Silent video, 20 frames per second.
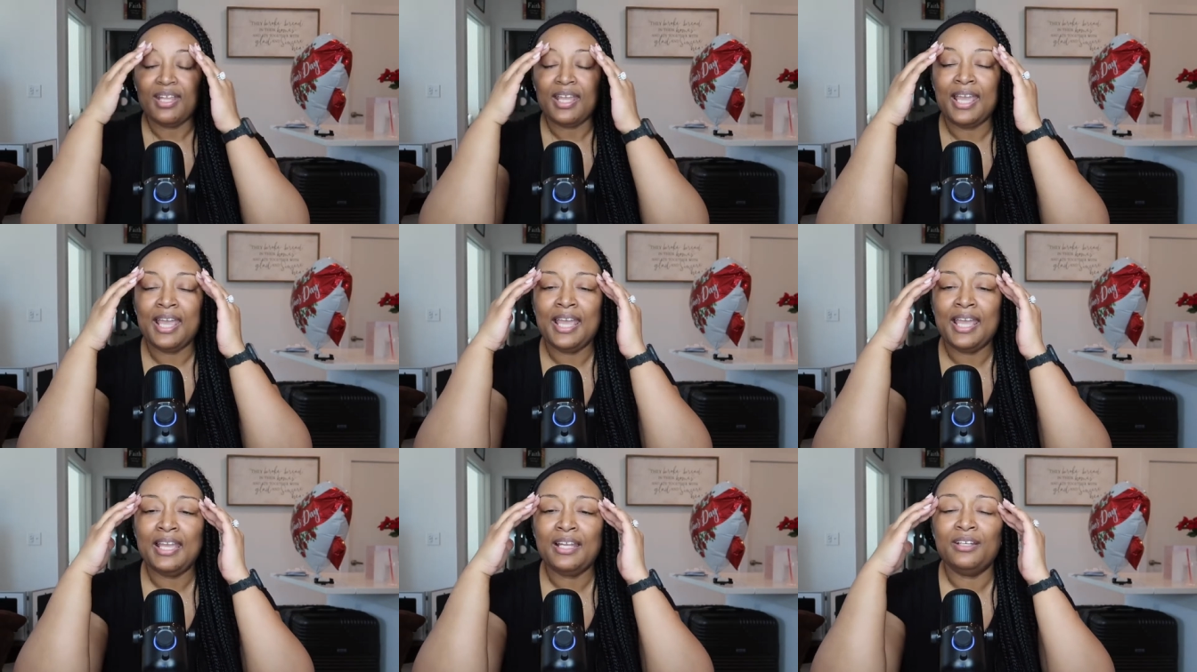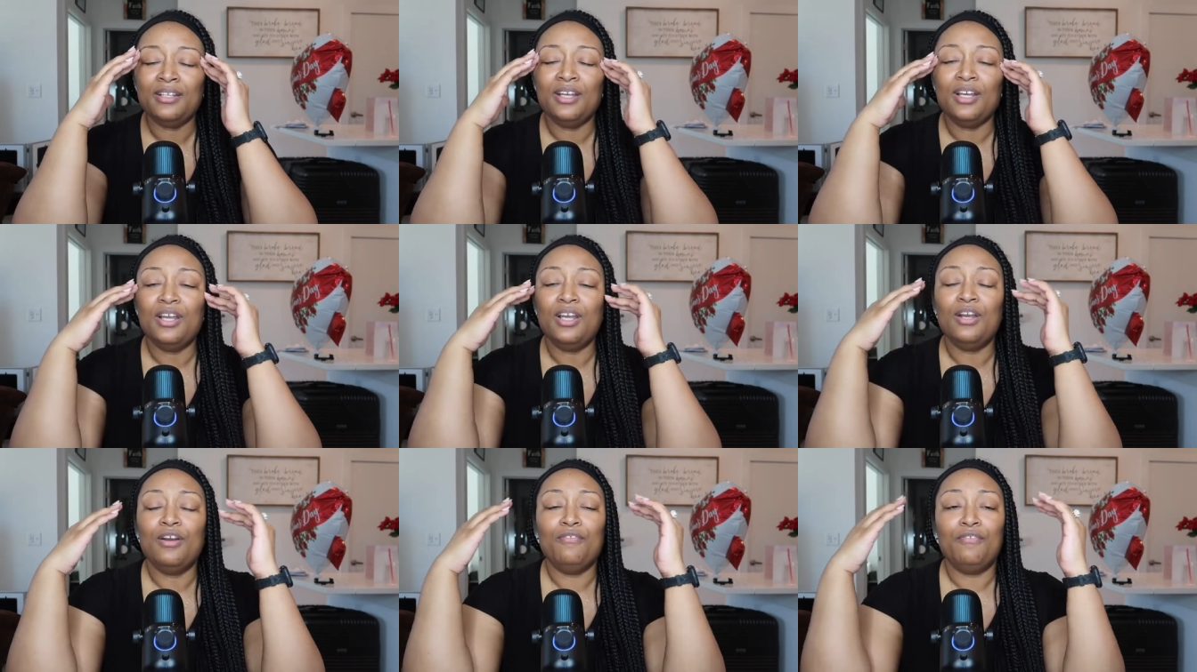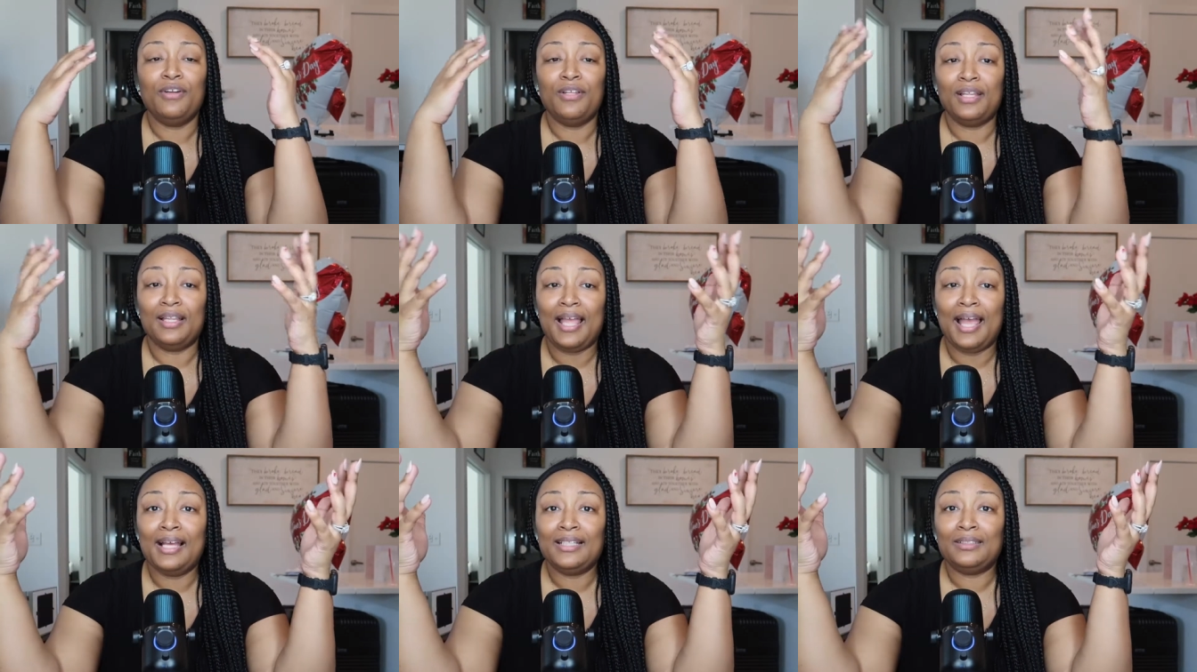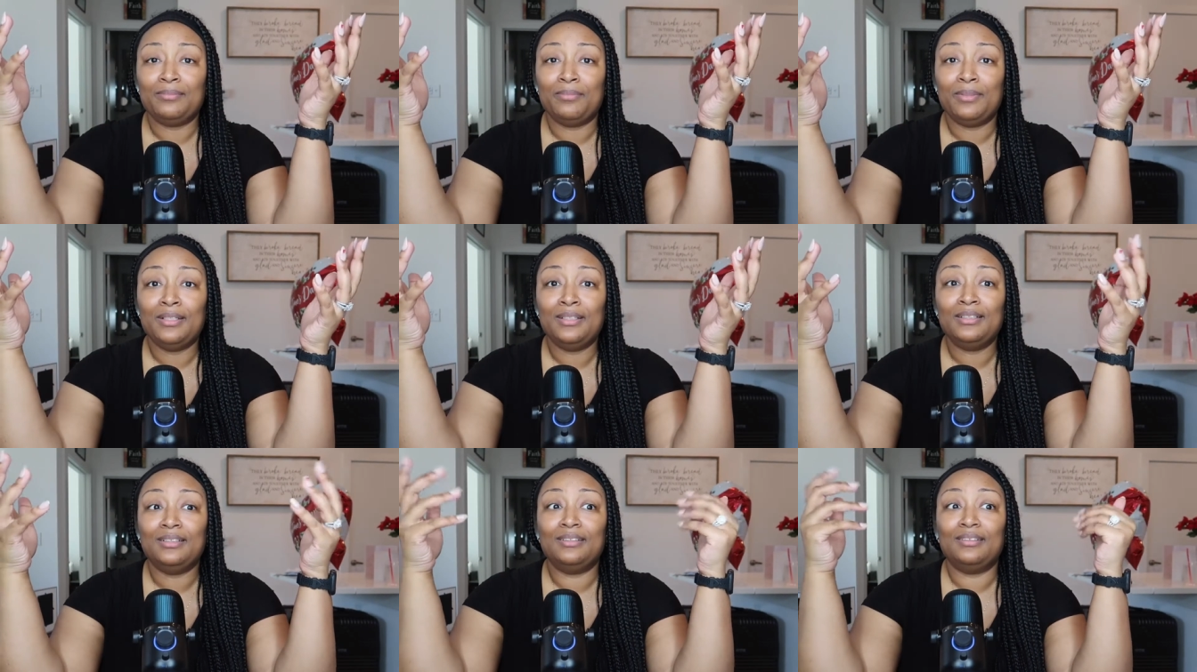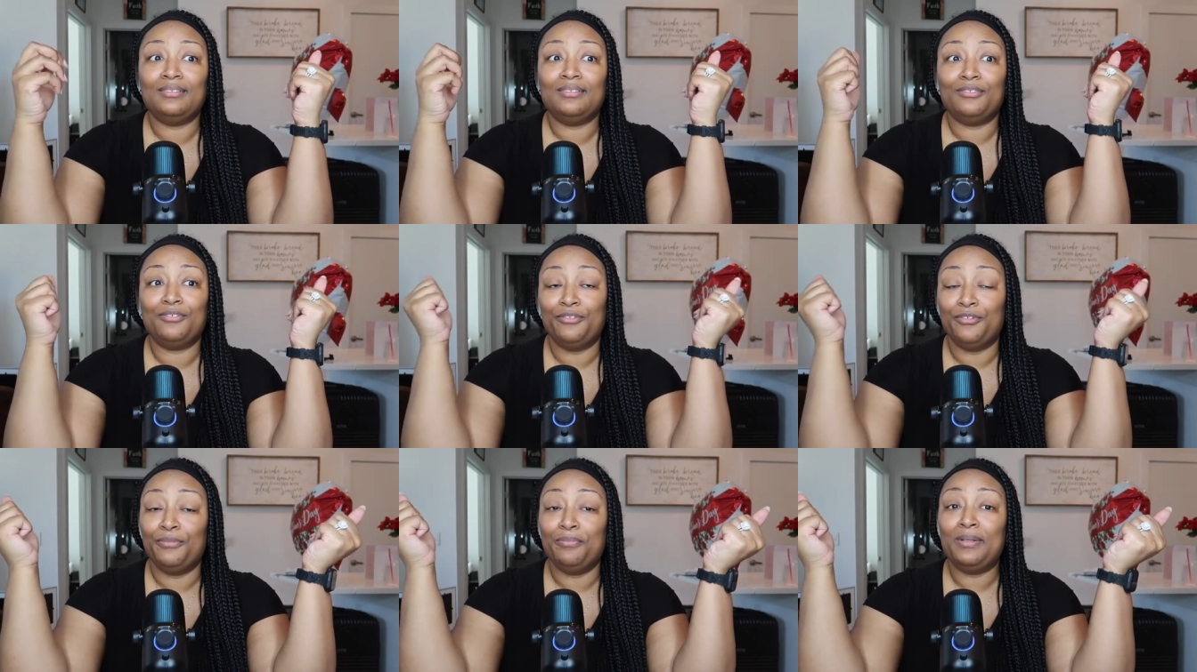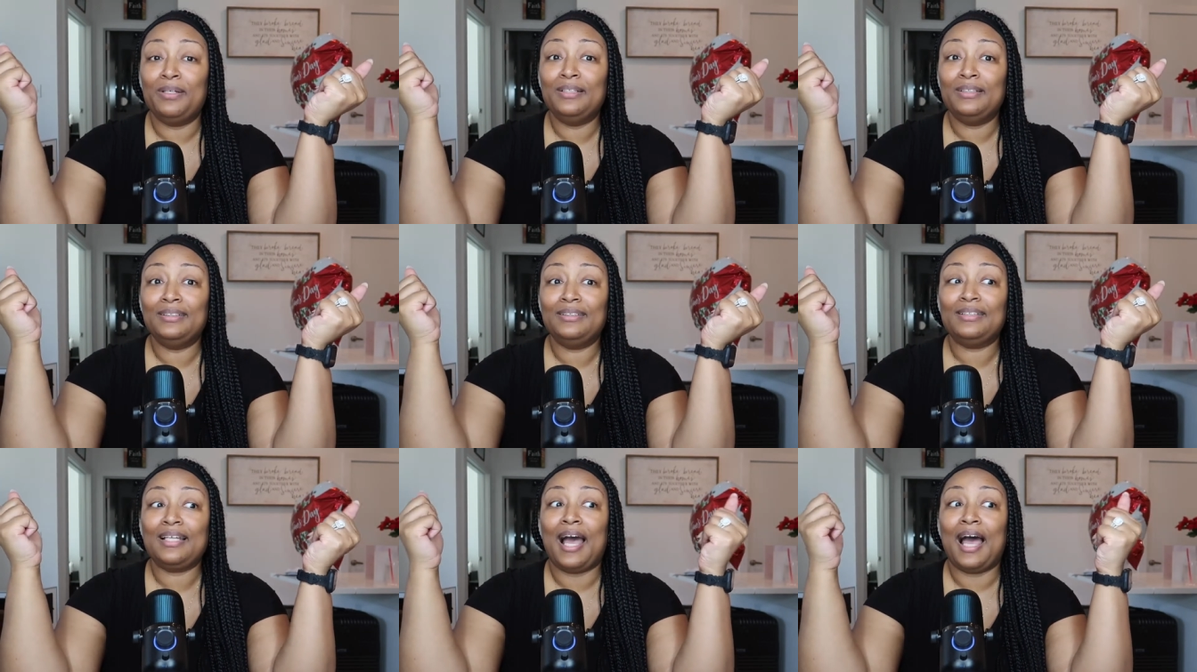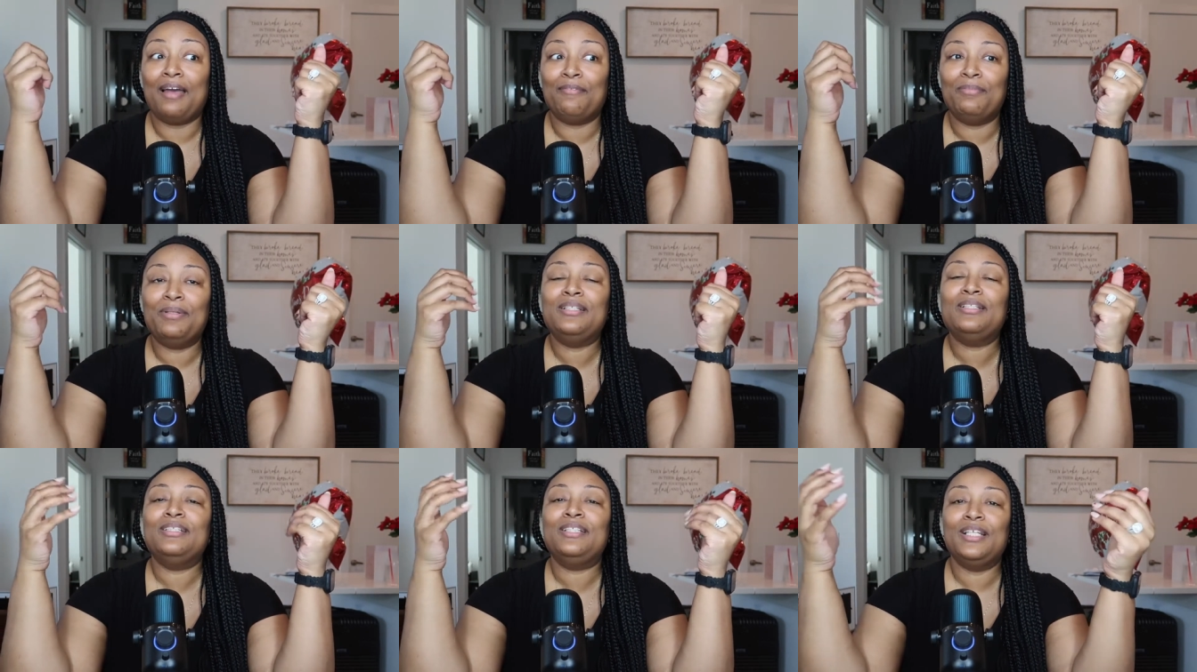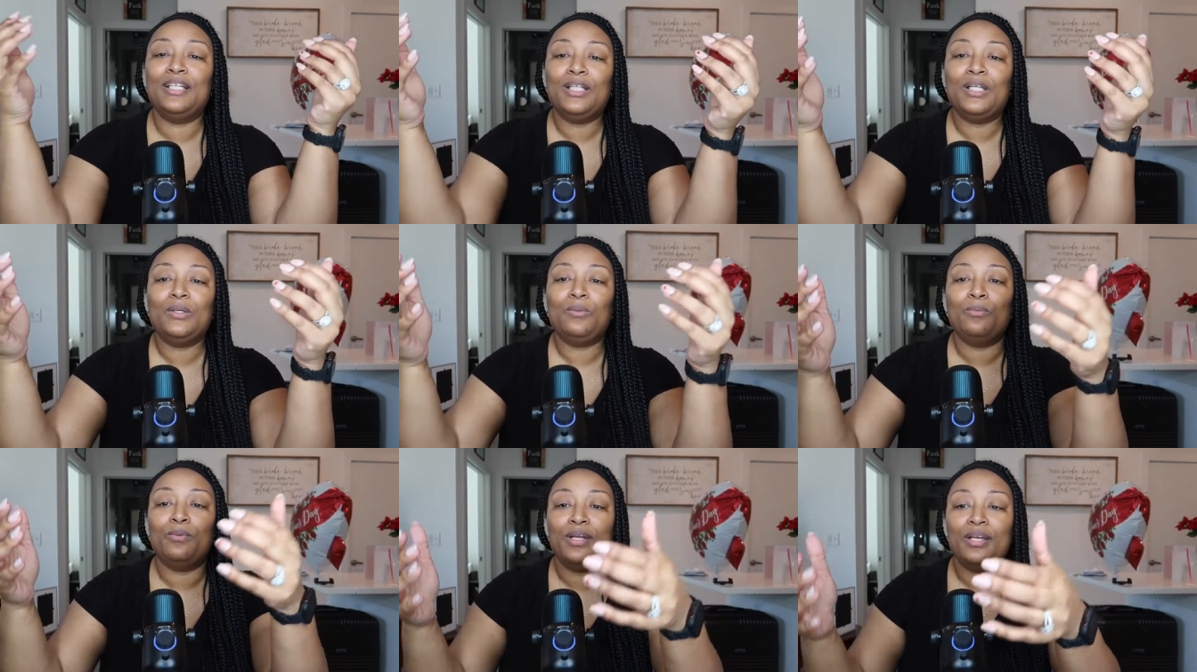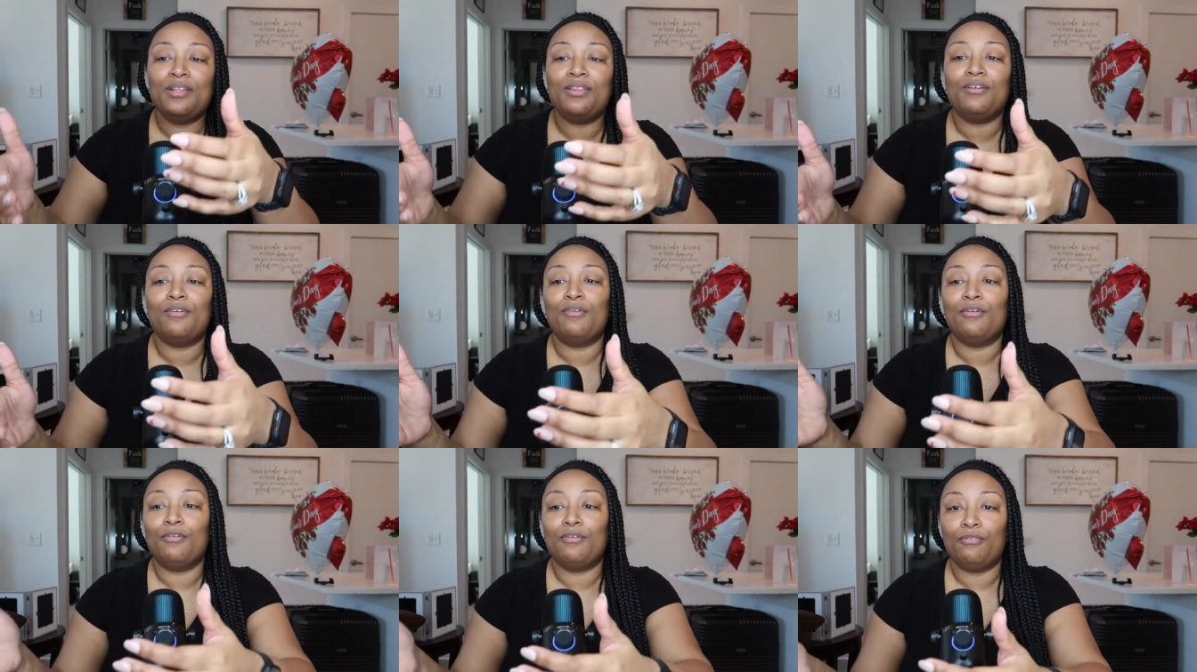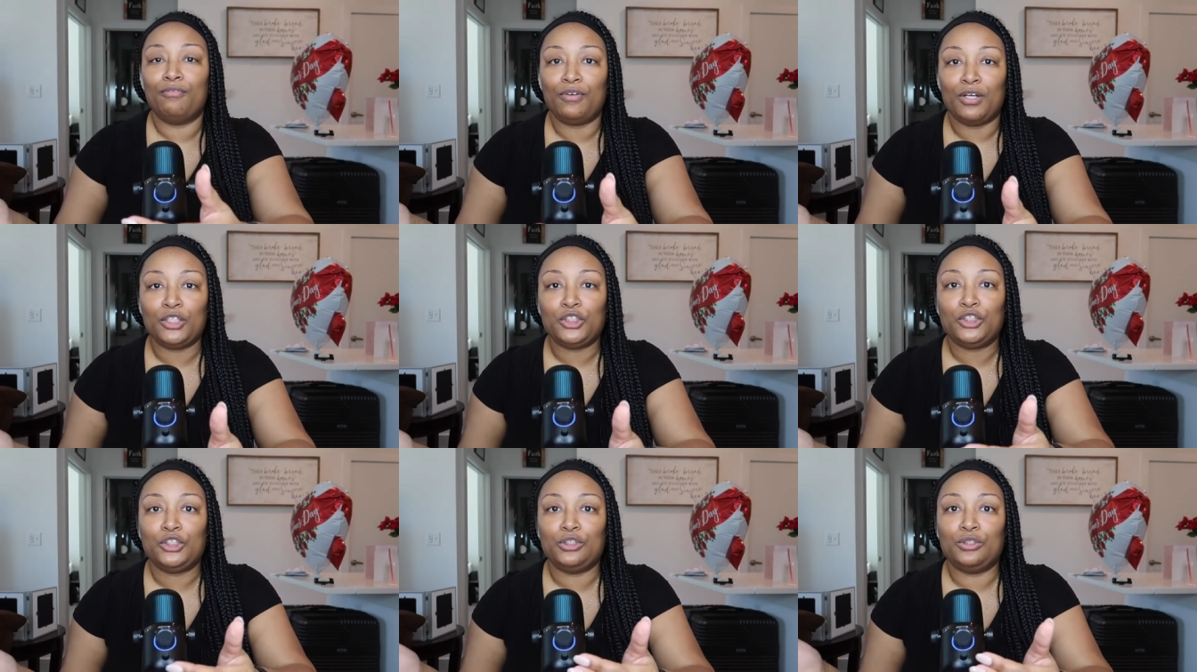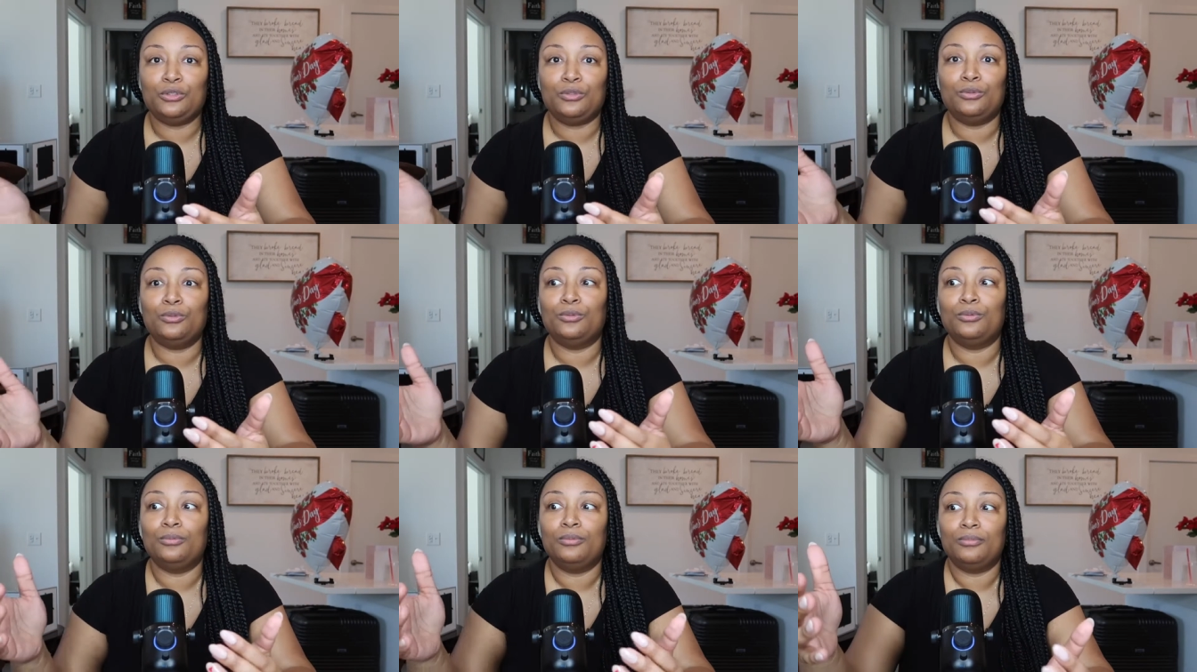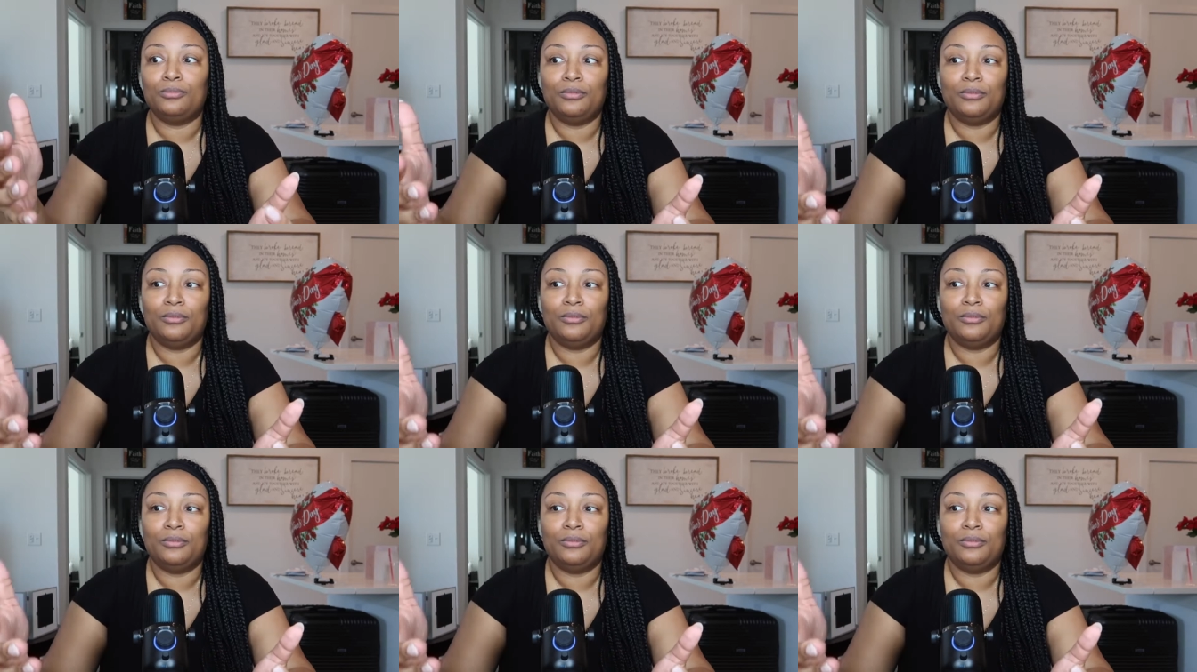And for the last month, three months, I've been dealing with functional